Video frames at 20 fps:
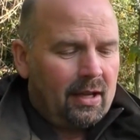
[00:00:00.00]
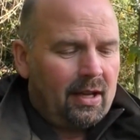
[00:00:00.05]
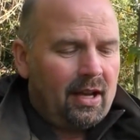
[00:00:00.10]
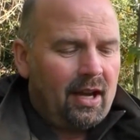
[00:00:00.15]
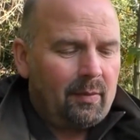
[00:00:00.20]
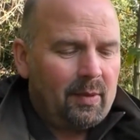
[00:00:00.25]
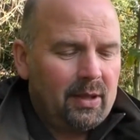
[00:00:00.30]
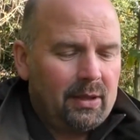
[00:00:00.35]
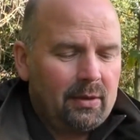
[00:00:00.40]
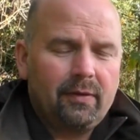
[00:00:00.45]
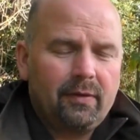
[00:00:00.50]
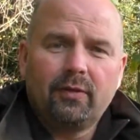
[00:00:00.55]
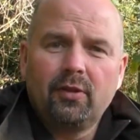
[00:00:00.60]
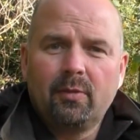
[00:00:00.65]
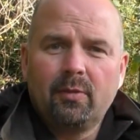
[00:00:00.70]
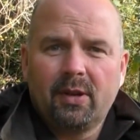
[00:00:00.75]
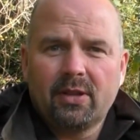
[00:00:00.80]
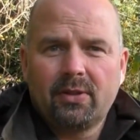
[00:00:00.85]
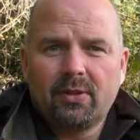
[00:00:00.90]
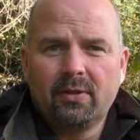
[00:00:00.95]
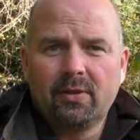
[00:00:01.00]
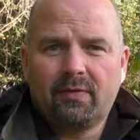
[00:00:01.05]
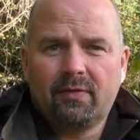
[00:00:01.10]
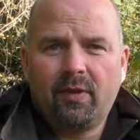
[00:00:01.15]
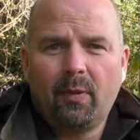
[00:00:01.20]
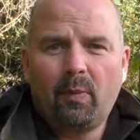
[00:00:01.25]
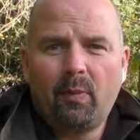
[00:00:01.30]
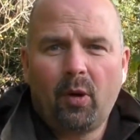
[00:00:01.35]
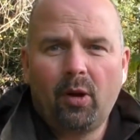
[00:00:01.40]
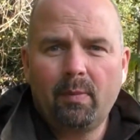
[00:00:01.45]
I've been to a few of my son's
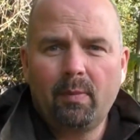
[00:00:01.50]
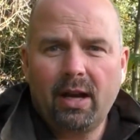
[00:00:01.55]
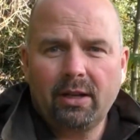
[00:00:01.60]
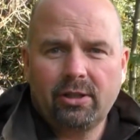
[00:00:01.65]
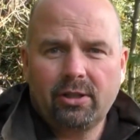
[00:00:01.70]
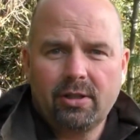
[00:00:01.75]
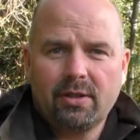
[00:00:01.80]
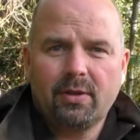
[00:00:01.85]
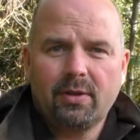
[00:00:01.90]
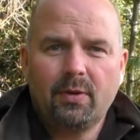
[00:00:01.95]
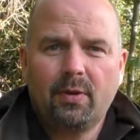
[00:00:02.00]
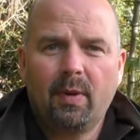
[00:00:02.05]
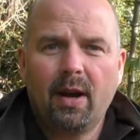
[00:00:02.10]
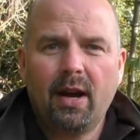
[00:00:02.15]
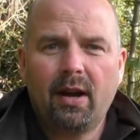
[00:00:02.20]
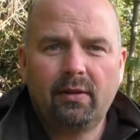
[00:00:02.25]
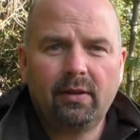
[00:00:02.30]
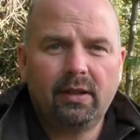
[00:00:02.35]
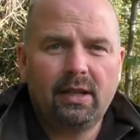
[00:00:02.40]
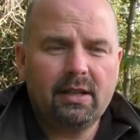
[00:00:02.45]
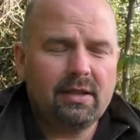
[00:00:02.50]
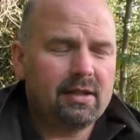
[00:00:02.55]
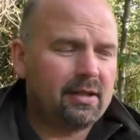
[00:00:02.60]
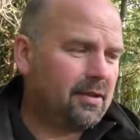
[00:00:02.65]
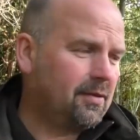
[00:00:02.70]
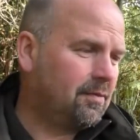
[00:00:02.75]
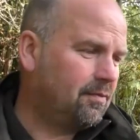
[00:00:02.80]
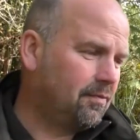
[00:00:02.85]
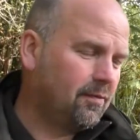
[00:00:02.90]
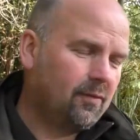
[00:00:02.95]
football matches wearing
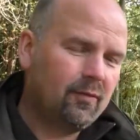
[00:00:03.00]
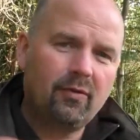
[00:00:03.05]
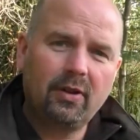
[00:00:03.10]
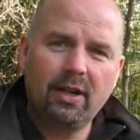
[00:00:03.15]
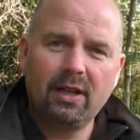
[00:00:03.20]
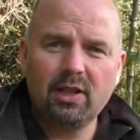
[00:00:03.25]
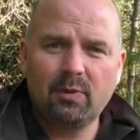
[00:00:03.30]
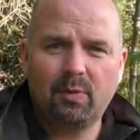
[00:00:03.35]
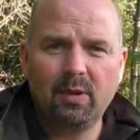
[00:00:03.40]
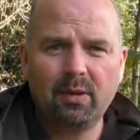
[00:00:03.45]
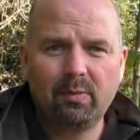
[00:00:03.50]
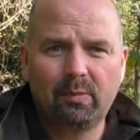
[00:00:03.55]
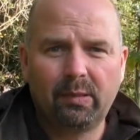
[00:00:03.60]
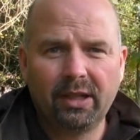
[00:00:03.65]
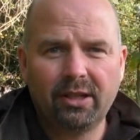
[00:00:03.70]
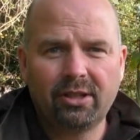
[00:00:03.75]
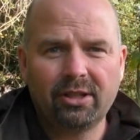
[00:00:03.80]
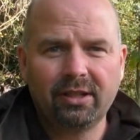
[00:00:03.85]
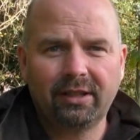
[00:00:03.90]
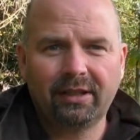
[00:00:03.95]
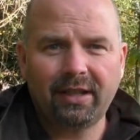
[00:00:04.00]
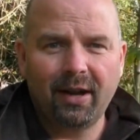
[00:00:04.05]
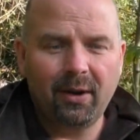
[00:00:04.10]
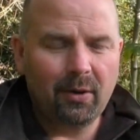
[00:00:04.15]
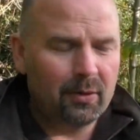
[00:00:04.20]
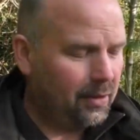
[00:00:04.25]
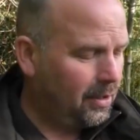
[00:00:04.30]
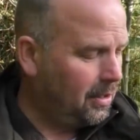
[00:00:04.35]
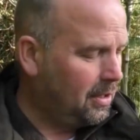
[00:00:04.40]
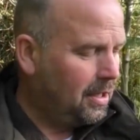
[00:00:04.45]
this. Rain's been bleaching
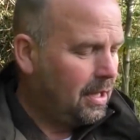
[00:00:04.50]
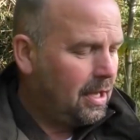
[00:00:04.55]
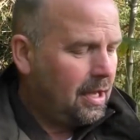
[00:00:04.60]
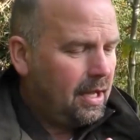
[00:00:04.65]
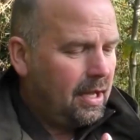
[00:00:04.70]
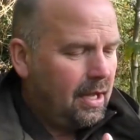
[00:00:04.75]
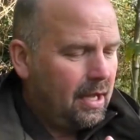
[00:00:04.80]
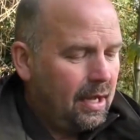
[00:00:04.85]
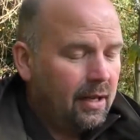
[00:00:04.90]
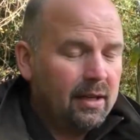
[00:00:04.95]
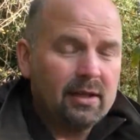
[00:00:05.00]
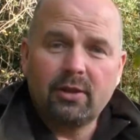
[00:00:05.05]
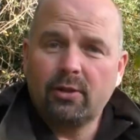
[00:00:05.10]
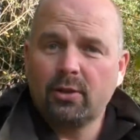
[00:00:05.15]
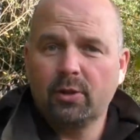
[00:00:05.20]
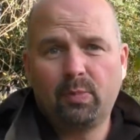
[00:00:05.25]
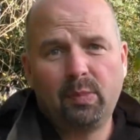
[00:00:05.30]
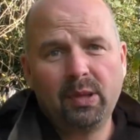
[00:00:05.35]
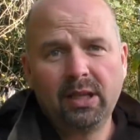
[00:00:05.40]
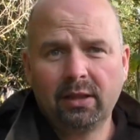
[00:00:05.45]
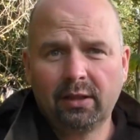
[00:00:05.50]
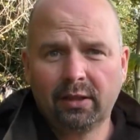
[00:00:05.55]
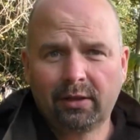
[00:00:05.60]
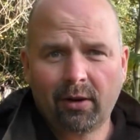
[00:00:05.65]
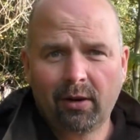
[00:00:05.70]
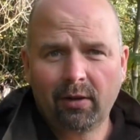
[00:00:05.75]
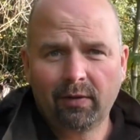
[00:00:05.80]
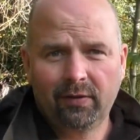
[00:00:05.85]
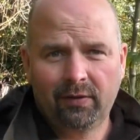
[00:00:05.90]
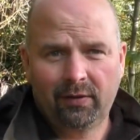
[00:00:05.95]
down and it's just beaded
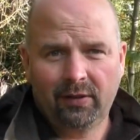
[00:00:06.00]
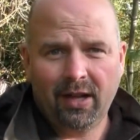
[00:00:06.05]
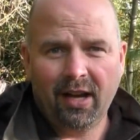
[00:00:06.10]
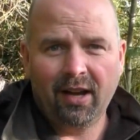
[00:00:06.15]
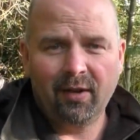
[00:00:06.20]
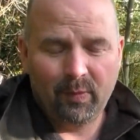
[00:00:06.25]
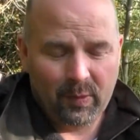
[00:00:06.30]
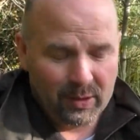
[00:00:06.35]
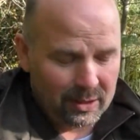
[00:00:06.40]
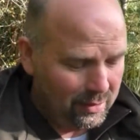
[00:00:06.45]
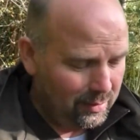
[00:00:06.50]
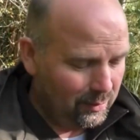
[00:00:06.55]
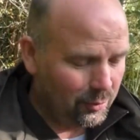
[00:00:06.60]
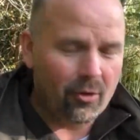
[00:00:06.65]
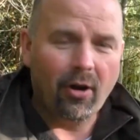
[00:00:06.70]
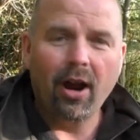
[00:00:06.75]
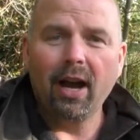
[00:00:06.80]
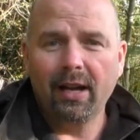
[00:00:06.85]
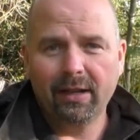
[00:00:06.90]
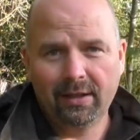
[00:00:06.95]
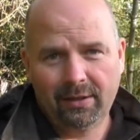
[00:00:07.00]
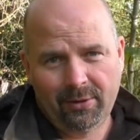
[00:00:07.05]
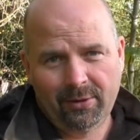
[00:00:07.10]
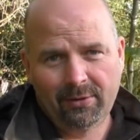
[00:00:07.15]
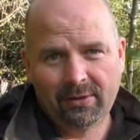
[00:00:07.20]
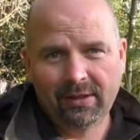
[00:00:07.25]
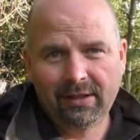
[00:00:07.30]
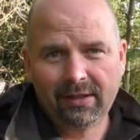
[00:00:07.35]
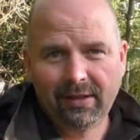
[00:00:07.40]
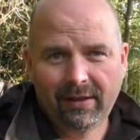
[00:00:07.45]
off. I've been dry
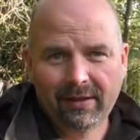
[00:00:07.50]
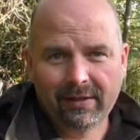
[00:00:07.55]
underneath